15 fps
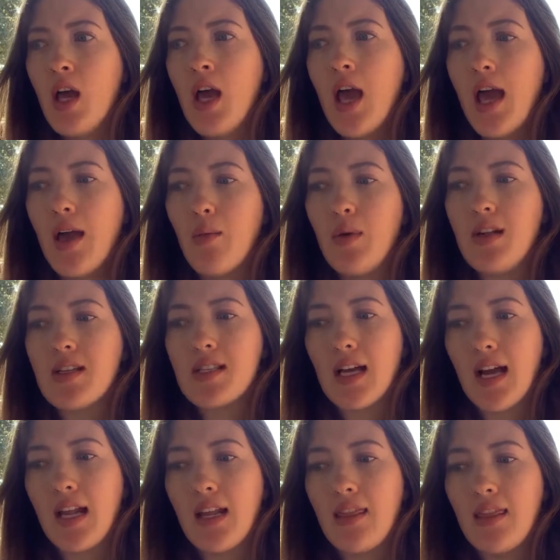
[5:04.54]
and we
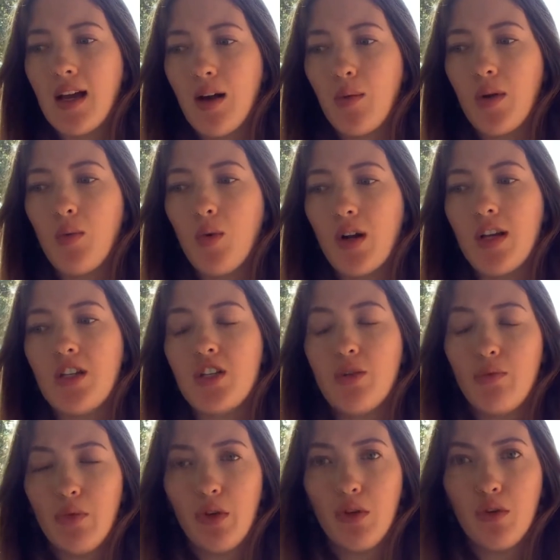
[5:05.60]
decided that we wanted to
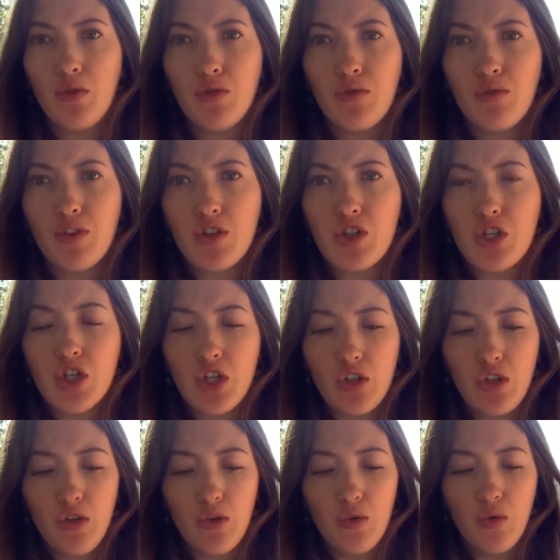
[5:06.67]
move
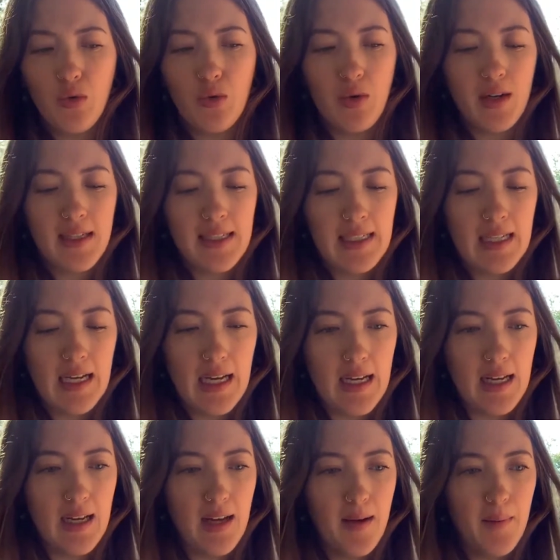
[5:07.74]
to
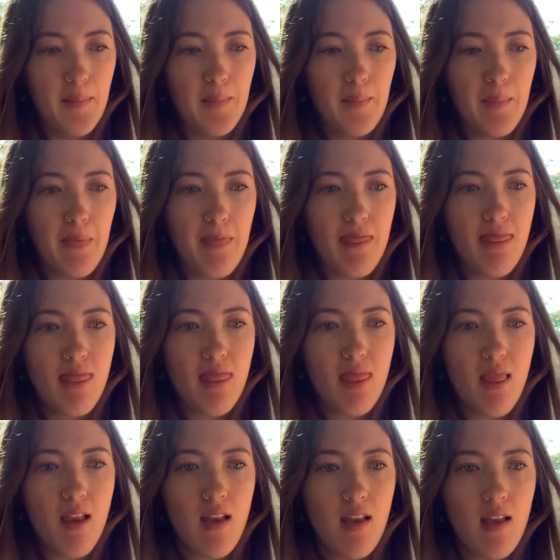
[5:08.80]

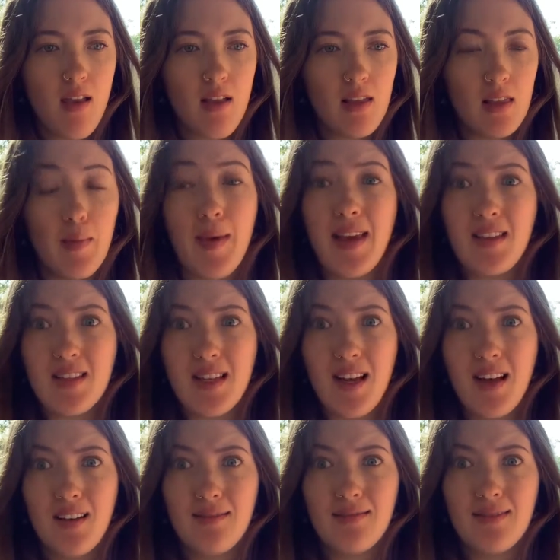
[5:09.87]
La
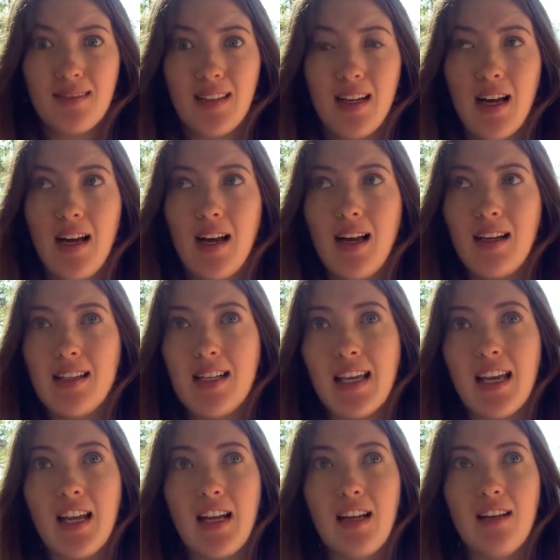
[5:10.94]
Mesa to
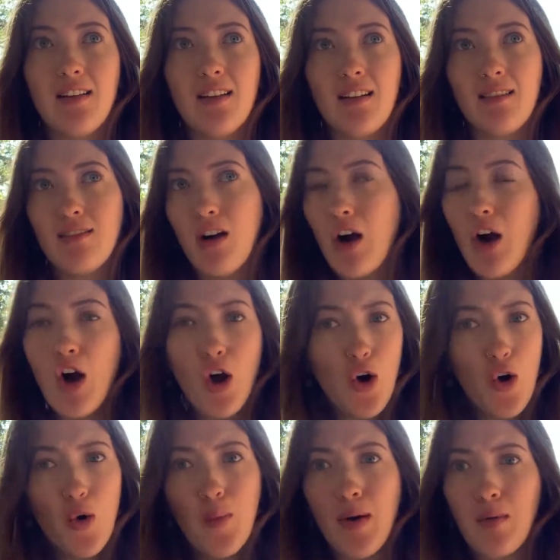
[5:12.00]
get a
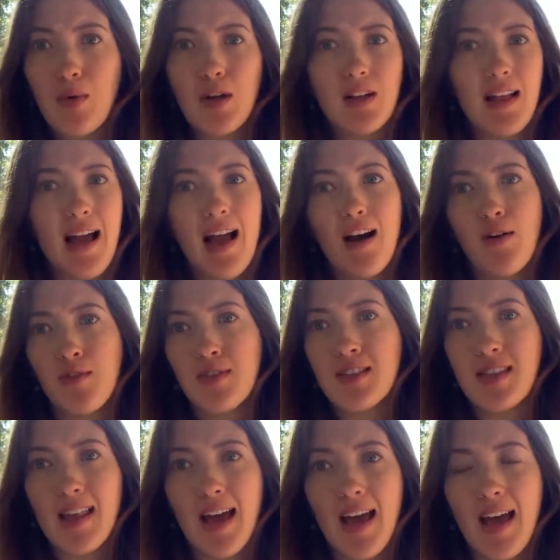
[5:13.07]
home, a real house
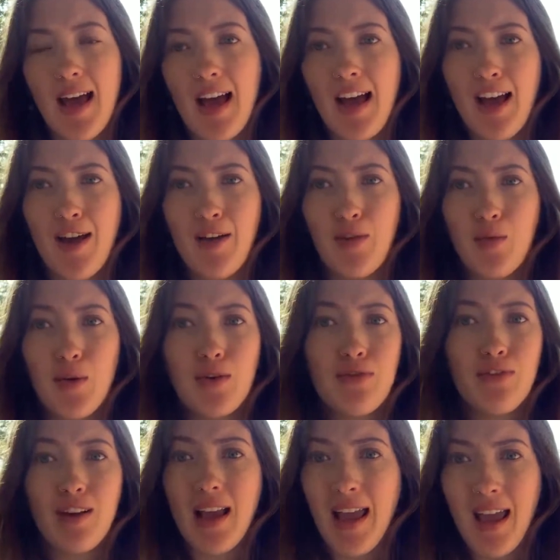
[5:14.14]
that had room
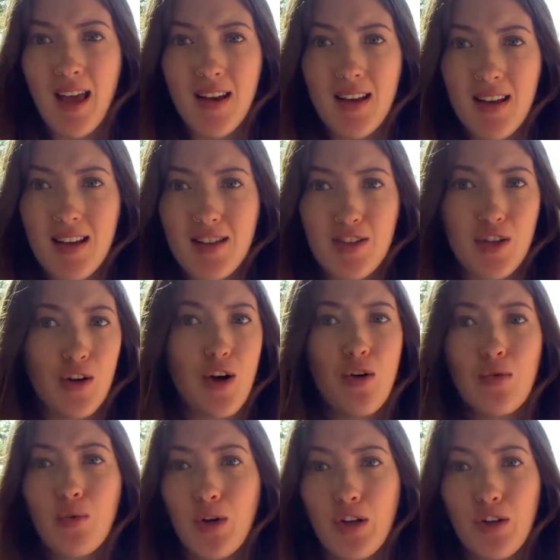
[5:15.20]
for Candace, her
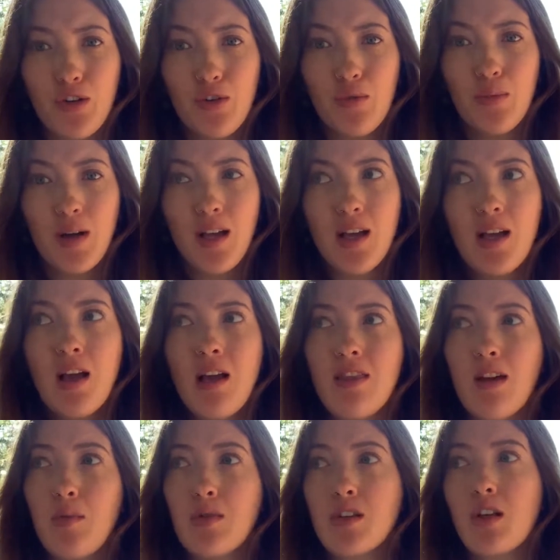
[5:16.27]
own room,
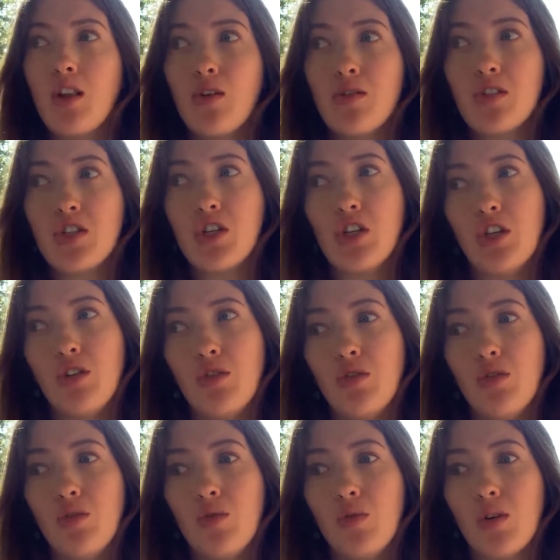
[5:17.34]
that was close
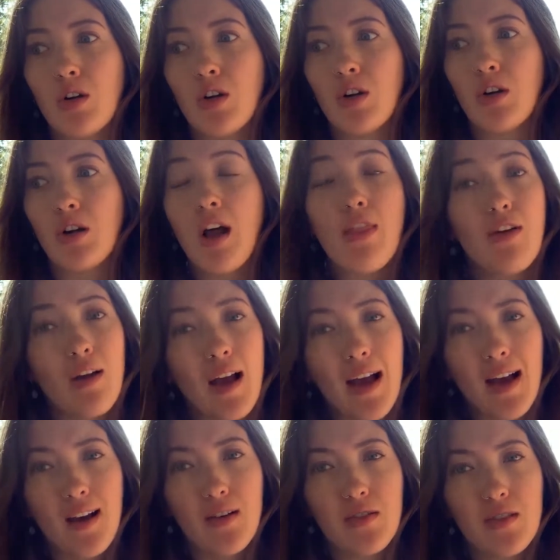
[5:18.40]
to her other
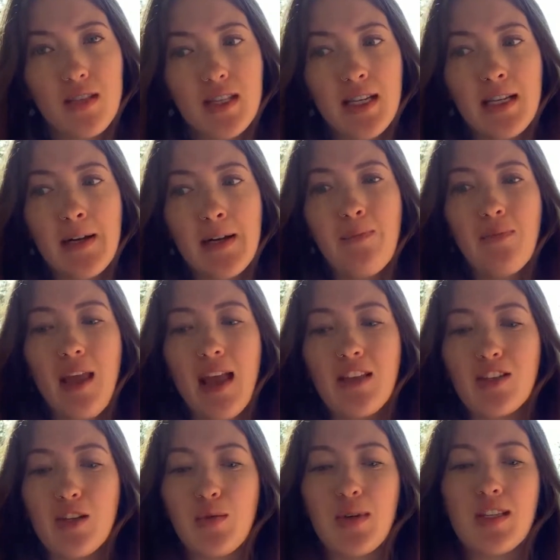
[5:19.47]
house. And
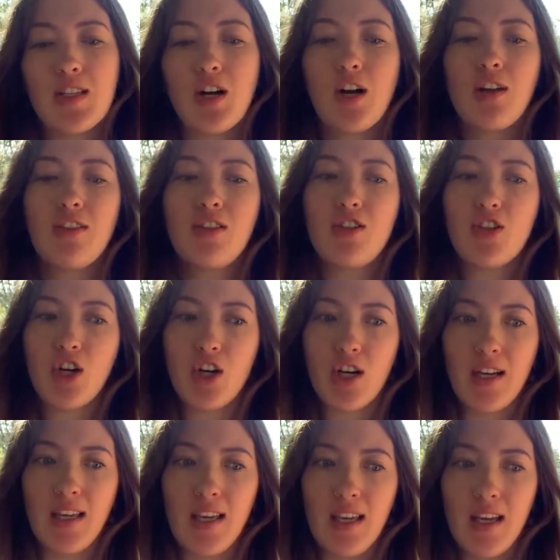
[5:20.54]
so we started the
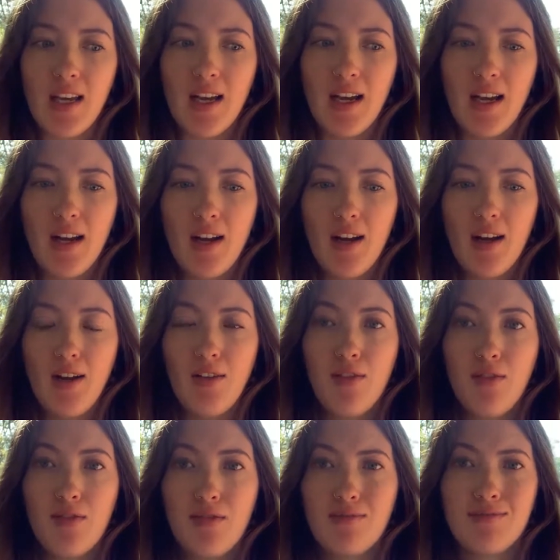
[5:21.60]
journey
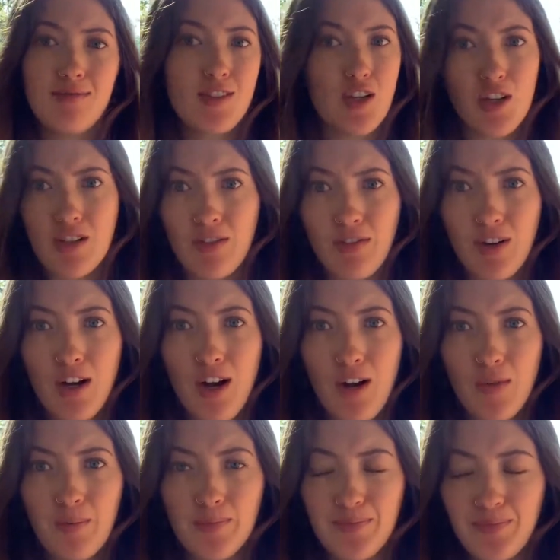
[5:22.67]
of searching for a home.